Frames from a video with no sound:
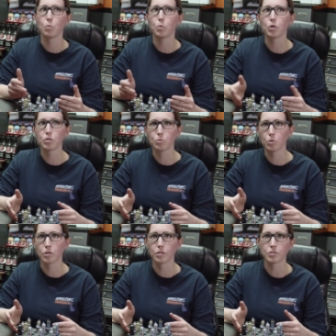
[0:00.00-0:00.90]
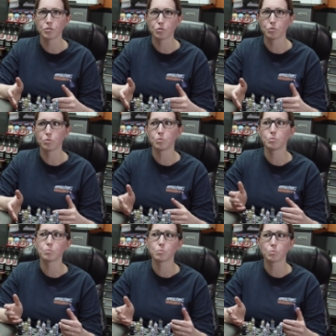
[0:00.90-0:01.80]
what you want to do
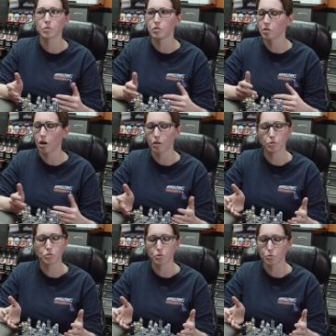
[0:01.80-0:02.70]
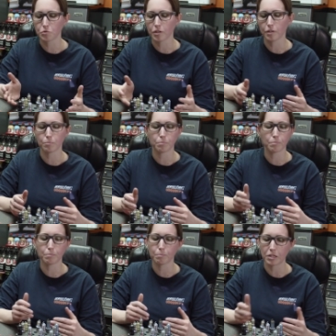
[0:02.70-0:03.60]
is how you choose it
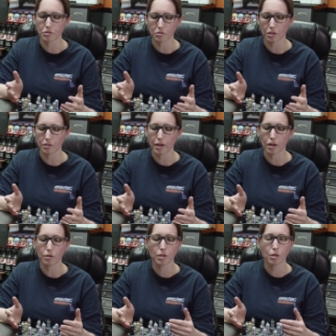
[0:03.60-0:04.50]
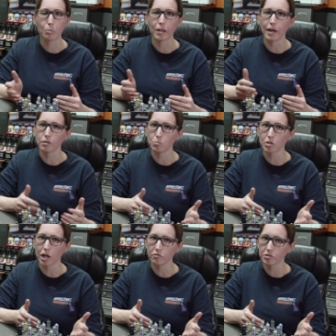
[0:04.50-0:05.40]
based on that.
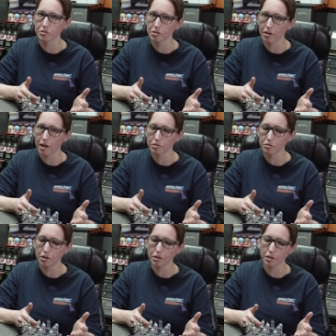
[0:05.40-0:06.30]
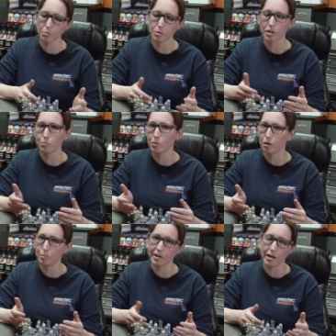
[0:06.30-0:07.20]
Platinums obviously last longer, but they may
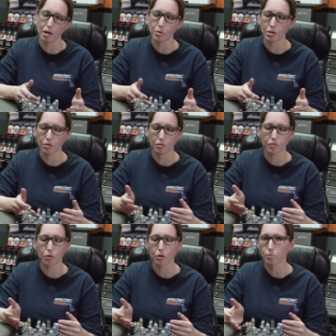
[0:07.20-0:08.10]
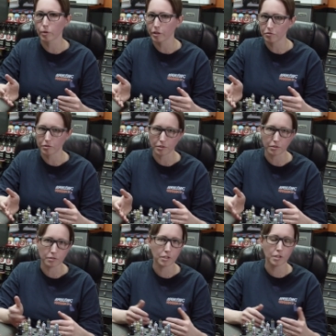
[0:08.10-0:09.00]
or may not be good for
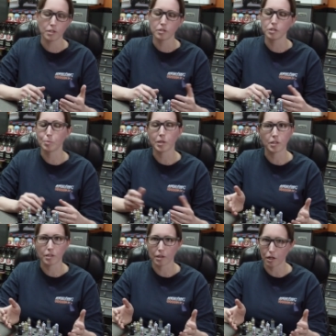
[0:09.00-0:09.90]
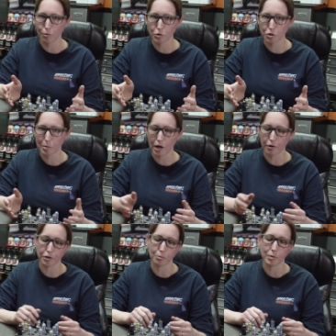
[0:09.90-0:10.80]
racing depending on how much
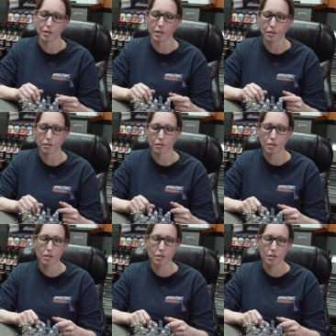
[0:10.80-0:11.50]
power you're making.